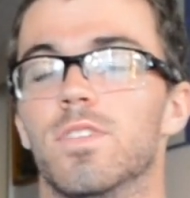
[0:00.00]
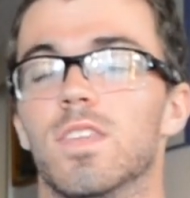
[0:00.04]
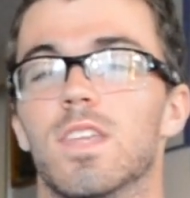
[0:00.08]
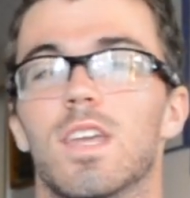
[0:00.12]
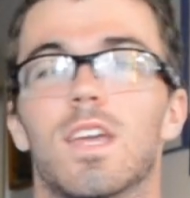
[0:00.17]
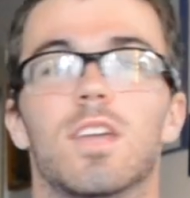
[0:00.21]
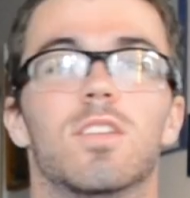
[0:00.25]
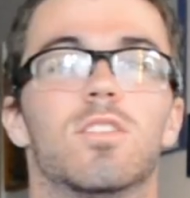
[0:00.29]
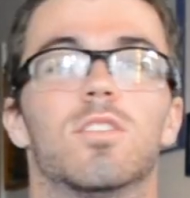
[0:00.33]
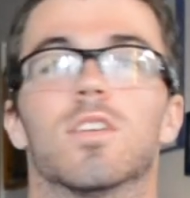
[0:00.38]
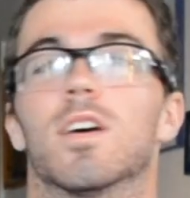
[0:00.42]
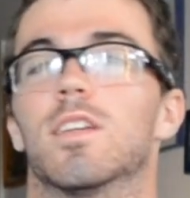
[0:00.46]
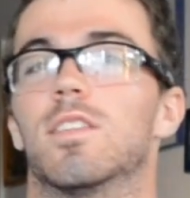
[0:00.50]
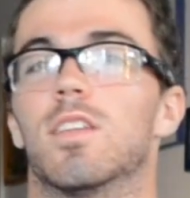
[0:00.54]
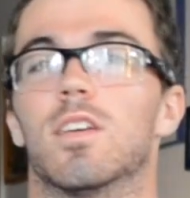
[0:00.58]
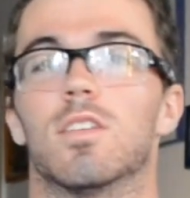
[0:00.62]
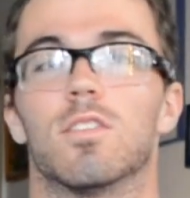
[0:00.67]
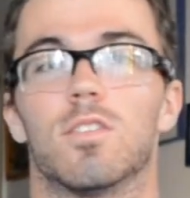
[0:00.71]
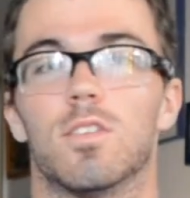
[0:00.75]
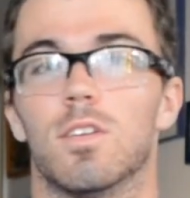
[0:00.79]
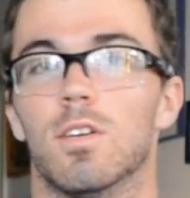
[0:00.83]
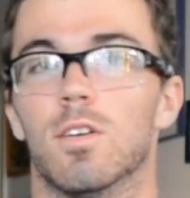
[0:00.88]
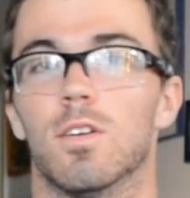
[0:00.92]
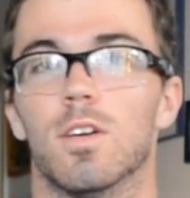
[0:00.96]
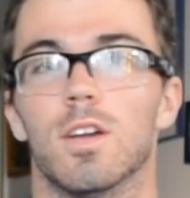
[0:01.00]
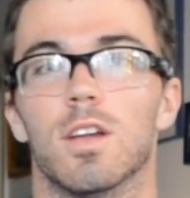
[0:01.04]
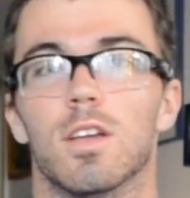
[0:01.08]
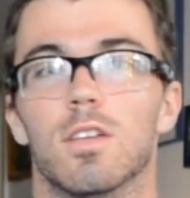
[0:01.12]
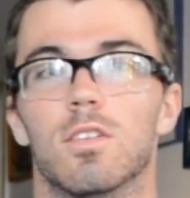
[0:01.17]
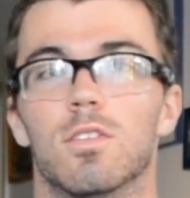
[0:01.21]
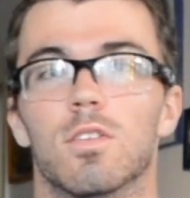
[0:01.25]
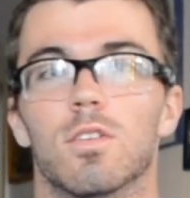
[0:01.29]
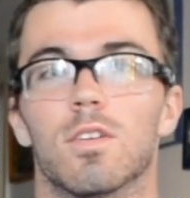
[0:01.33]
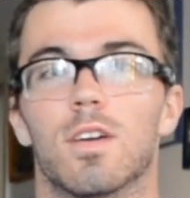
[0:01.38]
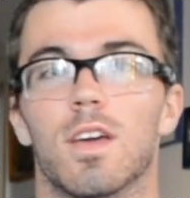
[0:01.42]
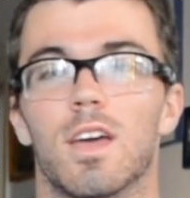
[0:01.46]
it's not that
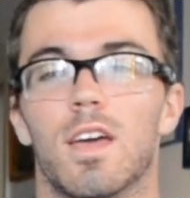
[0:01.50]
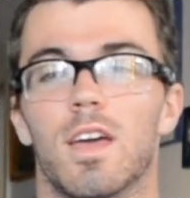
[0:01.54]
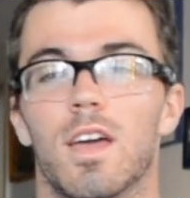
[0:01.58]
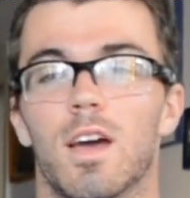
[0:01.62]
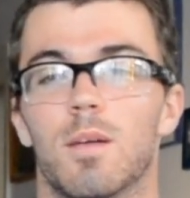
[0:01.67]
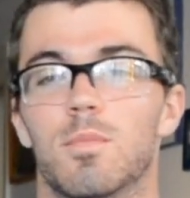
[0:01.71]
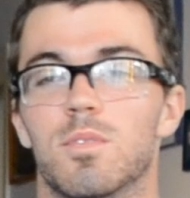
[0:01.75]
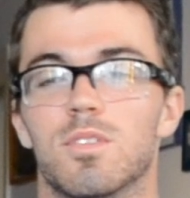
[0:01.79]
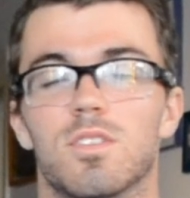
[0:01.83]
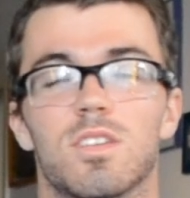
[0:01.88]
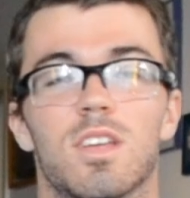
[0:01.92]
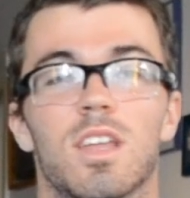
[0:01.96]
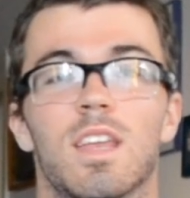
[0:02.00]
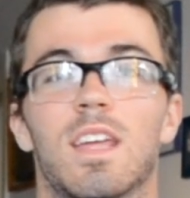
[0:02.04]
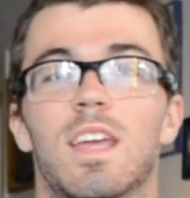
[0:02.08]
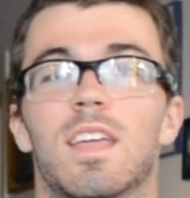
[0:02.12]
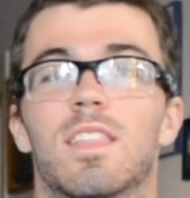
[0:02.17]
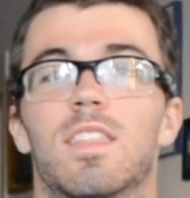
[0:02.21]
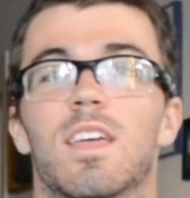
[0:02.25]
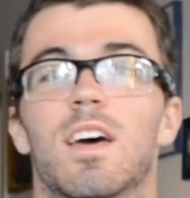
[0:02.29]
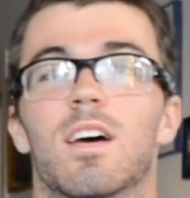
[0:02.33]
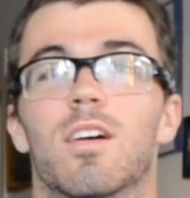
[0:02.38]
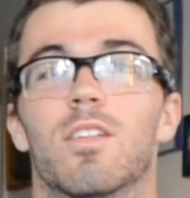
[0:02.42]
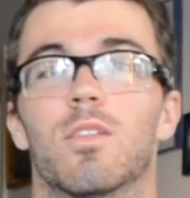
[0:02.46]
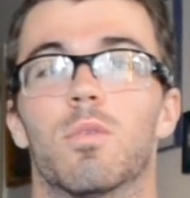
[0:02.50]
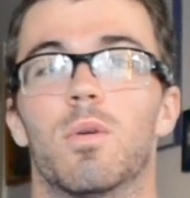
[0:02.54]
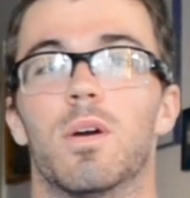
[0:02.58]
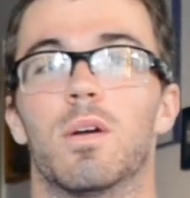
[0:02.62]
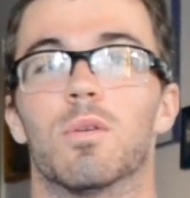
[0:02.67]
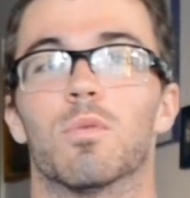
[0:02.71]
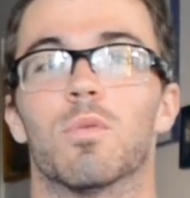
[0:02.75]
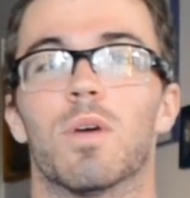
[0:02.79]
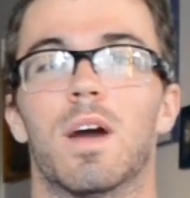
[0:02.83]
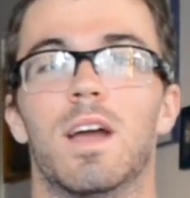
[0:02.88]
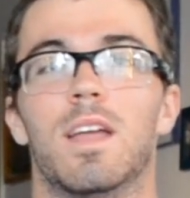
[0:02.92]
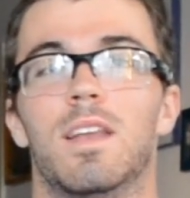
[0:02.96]
serious, okay? I'm just going to get that out of the way
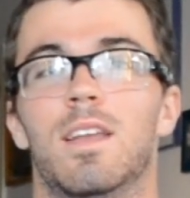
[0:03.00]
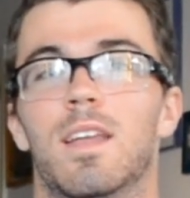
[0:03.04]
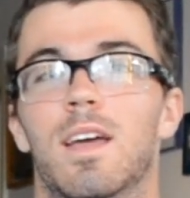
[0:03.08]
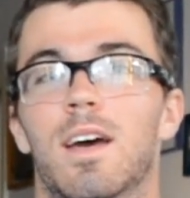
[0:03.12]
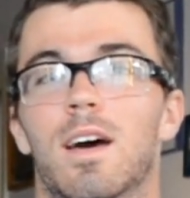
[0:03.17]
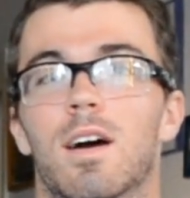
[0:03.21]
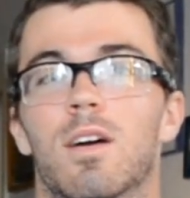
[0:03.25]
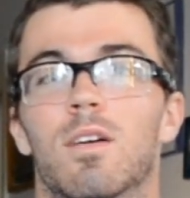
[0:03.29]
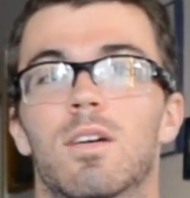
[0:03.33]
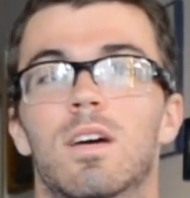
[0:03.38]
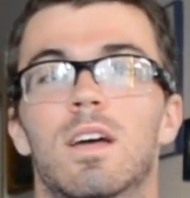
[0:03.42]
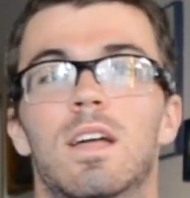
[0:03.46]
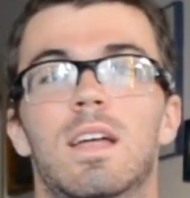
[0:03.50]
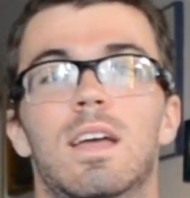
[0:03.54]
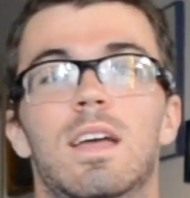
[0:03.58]
right now.